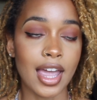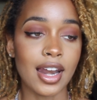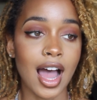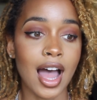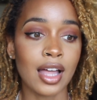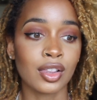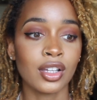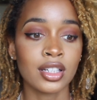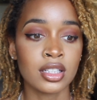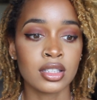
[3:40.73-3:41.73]
and I
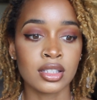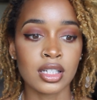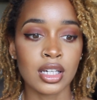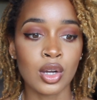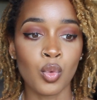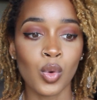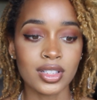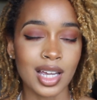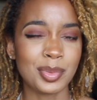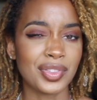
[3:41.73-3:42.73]
look and see
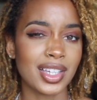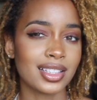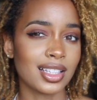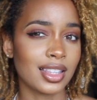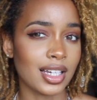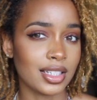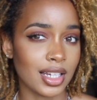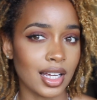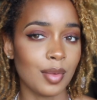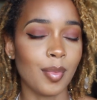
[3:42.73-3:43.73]
what type of things that they
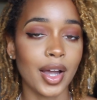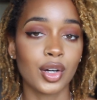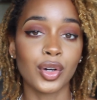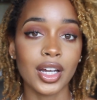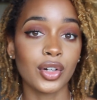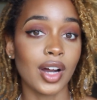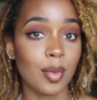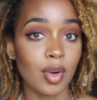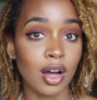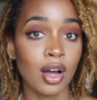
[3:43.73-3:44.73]
did. My great
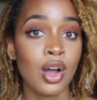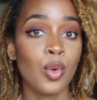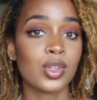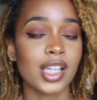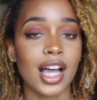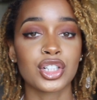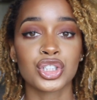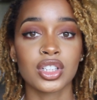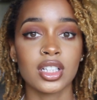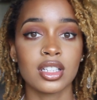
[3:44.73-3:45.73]
grandma was
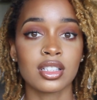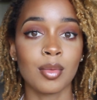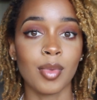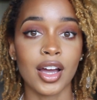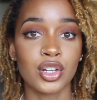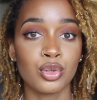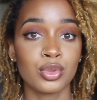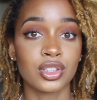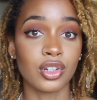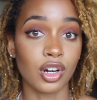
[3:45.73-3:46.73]
actually somebody who
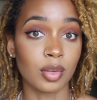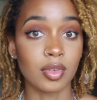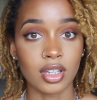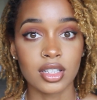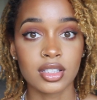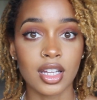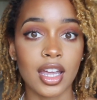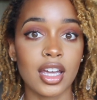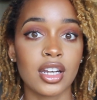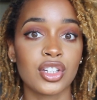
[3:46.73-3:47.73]
was an herbalist,
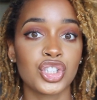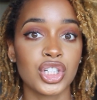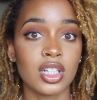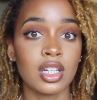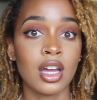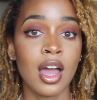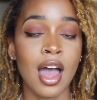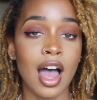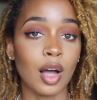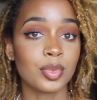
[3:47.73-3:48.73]
and she
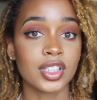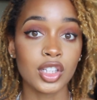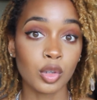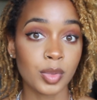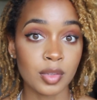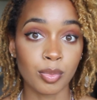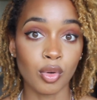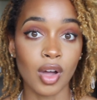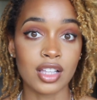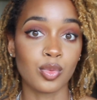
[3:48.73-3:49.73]
helped heal
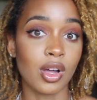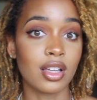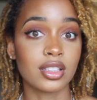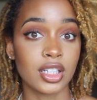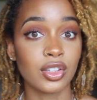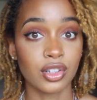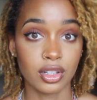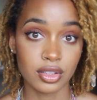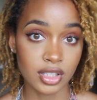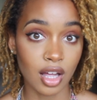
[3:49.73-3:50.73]
people as well as healing
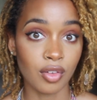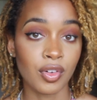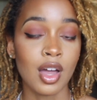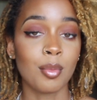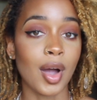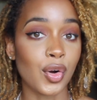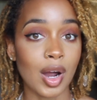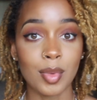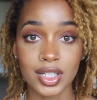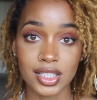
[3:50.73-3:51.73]
herself. My
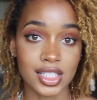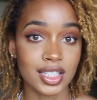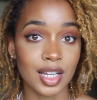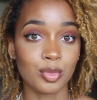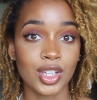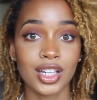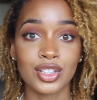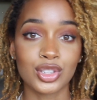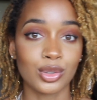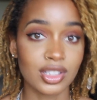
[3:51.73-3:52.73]
grandma does the same thing,
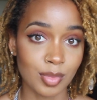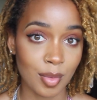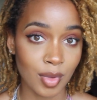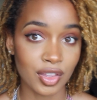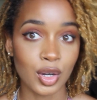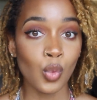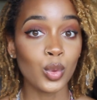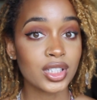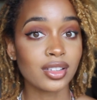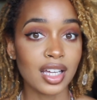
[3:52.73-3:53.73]
and so does my mother,
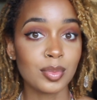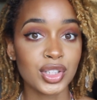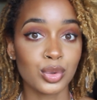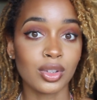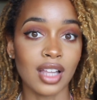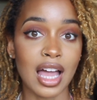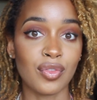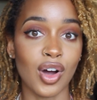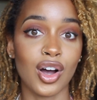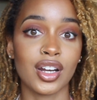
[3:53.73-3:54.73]
which led me to a
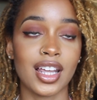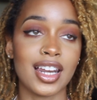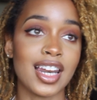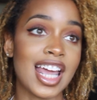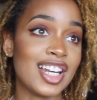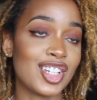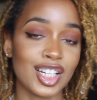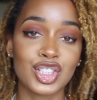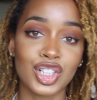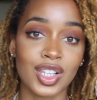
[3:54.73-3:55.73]
life on an
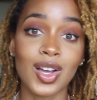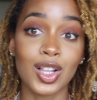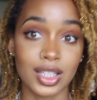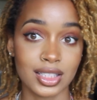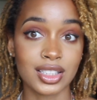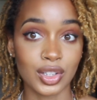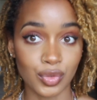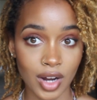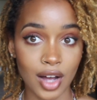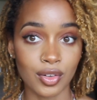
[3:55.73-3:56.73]
intentionally
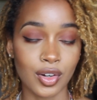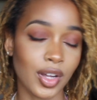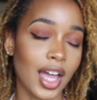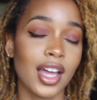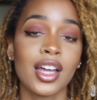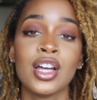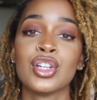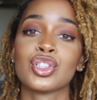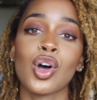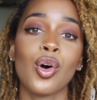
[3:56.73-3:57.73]
holistic route, okay?
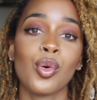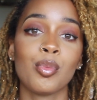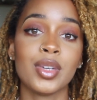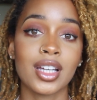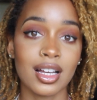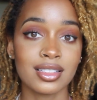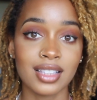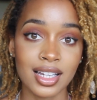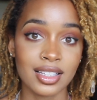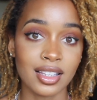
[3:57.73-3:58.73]
So because
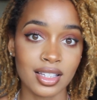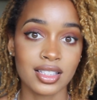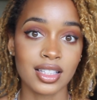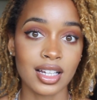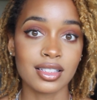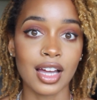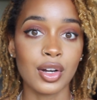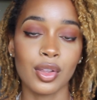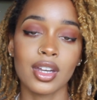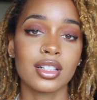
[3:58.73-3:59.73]
they did these things, I
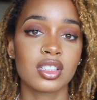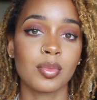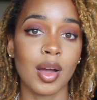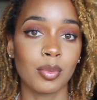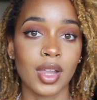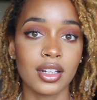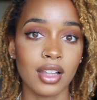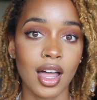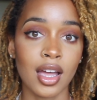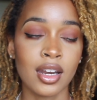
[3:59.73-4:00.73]
know that it's in my
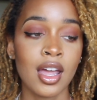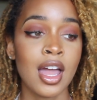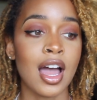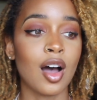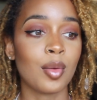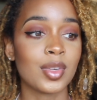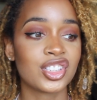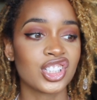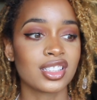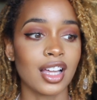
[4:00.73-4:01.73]
bloodline.
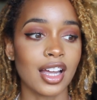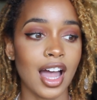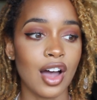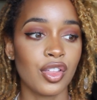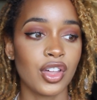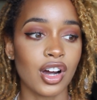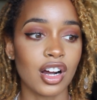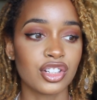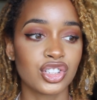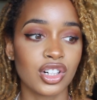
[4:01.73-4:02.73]
It's just like how there
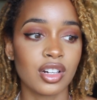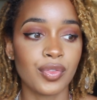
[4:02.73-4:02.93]
are certain